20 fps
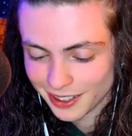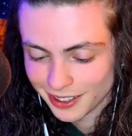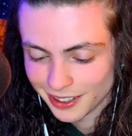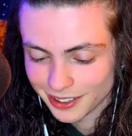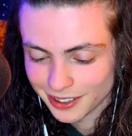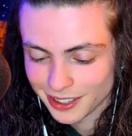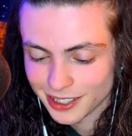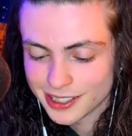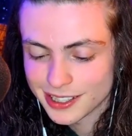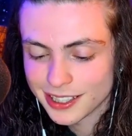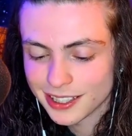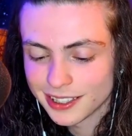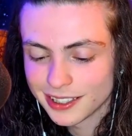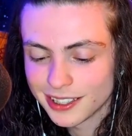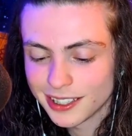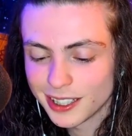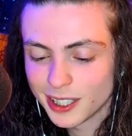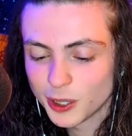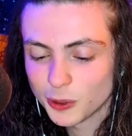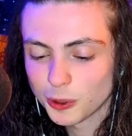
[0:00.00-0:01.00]
Let's
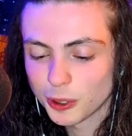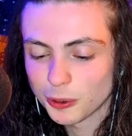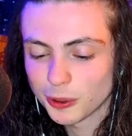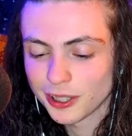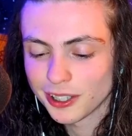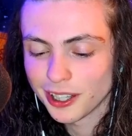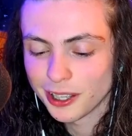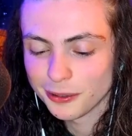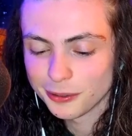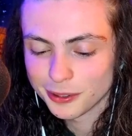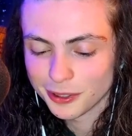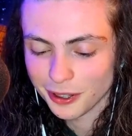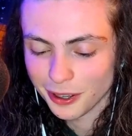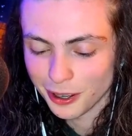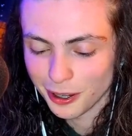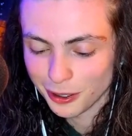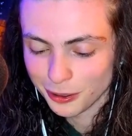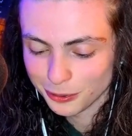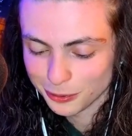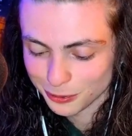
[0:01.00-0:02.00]
continue where we left
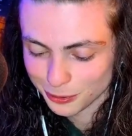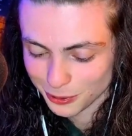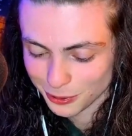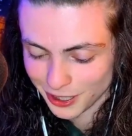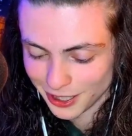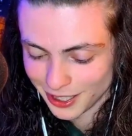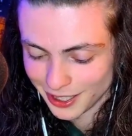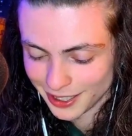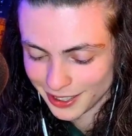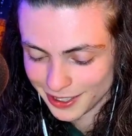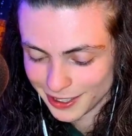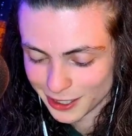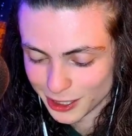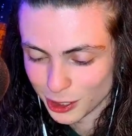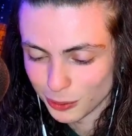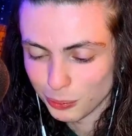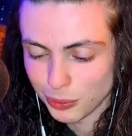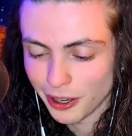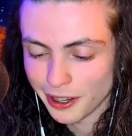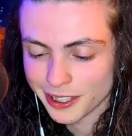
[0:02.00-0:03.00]
off in the
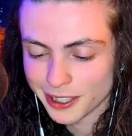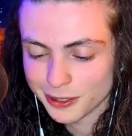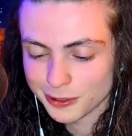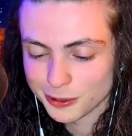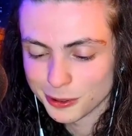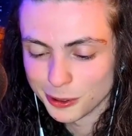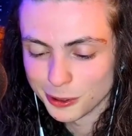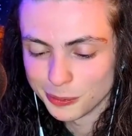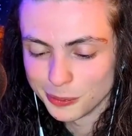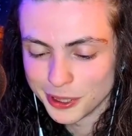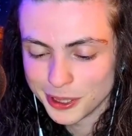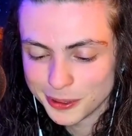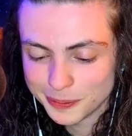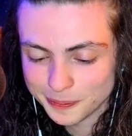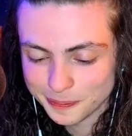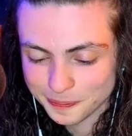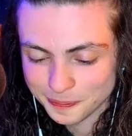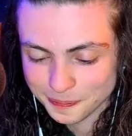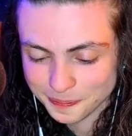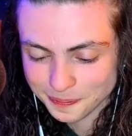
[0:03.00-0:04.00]
Pocket Rumi.
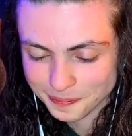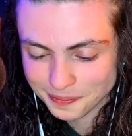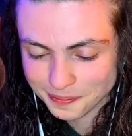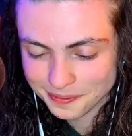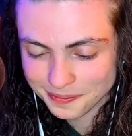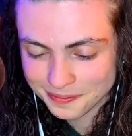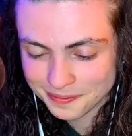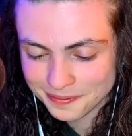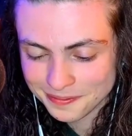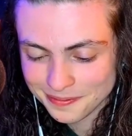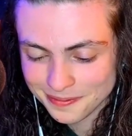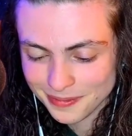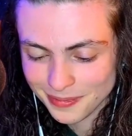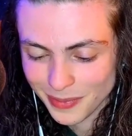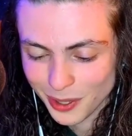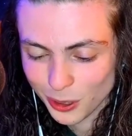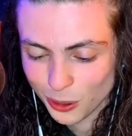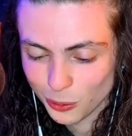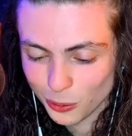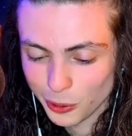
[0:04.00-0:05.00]

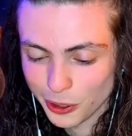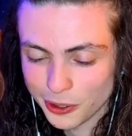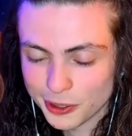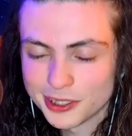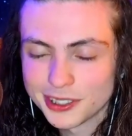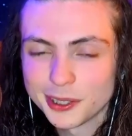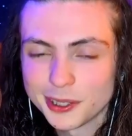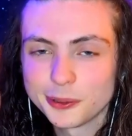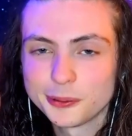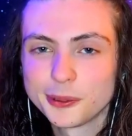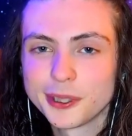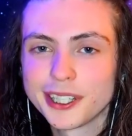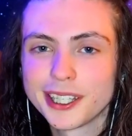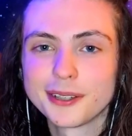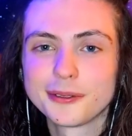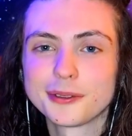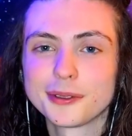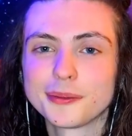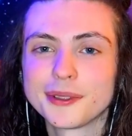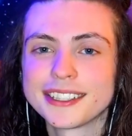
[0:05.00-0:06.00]
We are still reading
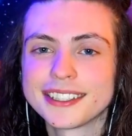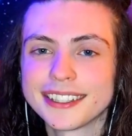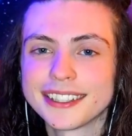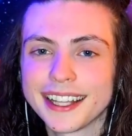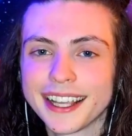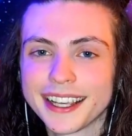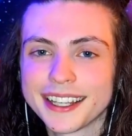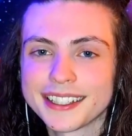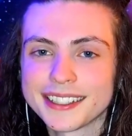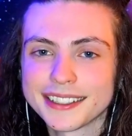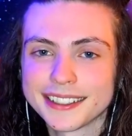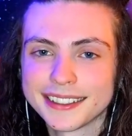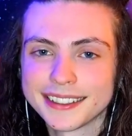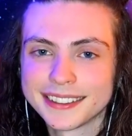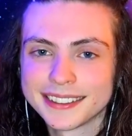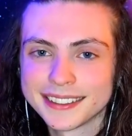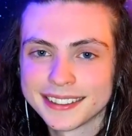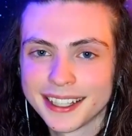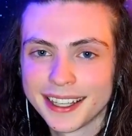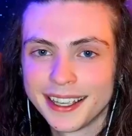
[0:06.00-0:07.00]
from the
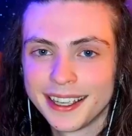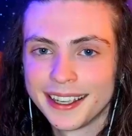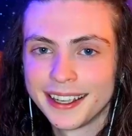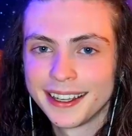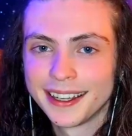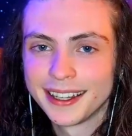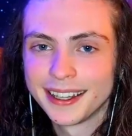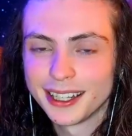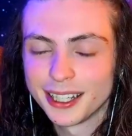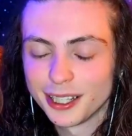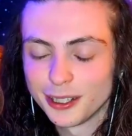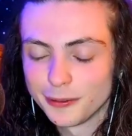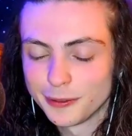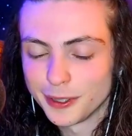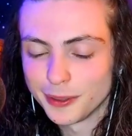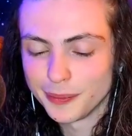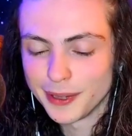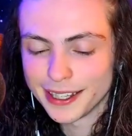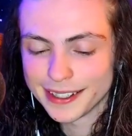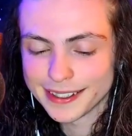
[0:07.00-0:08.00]
selections of the
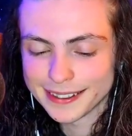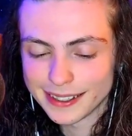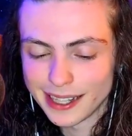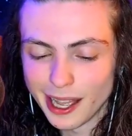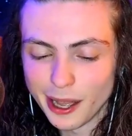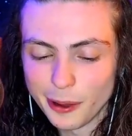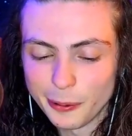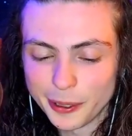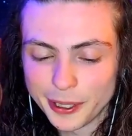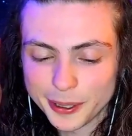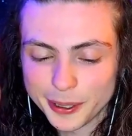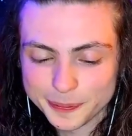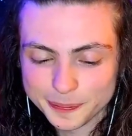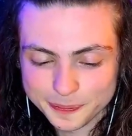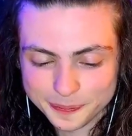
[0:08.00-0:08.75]
Mathnawi.